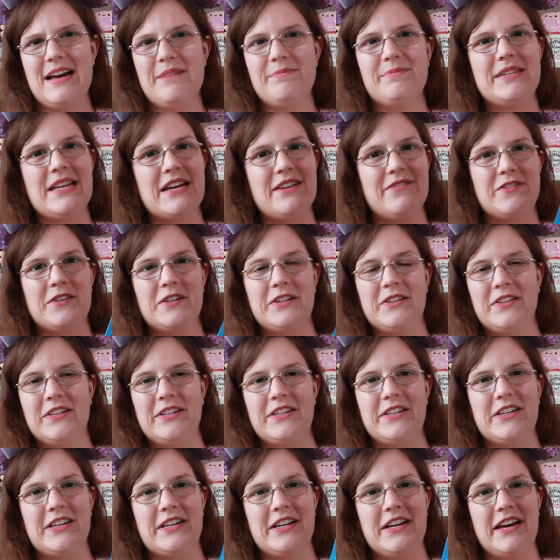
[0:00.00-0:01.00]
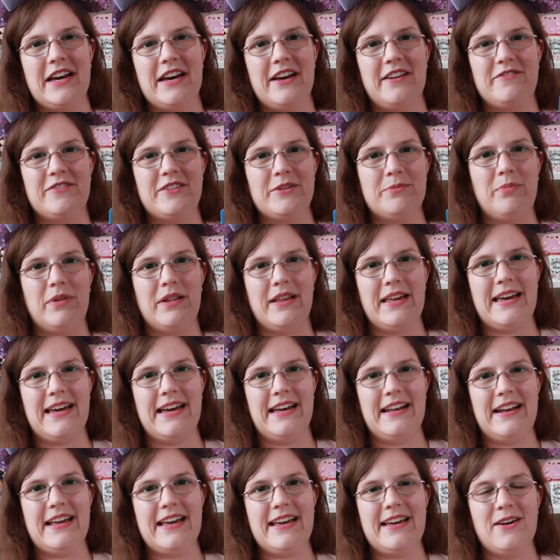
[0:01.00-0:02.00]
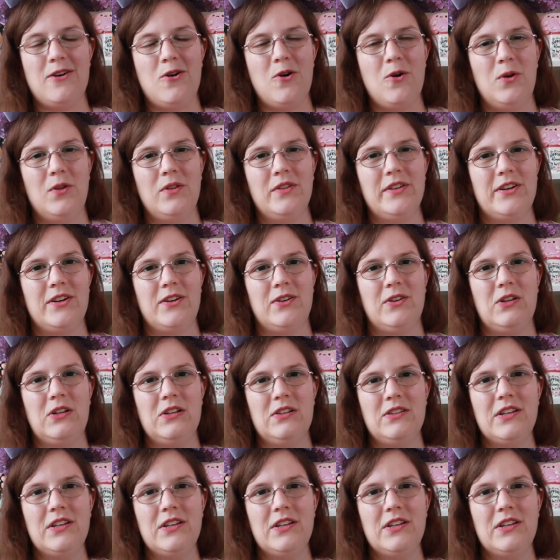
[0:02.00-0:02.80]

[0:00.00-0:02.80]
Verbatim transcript: I'm definitely gonna have to plan a whole little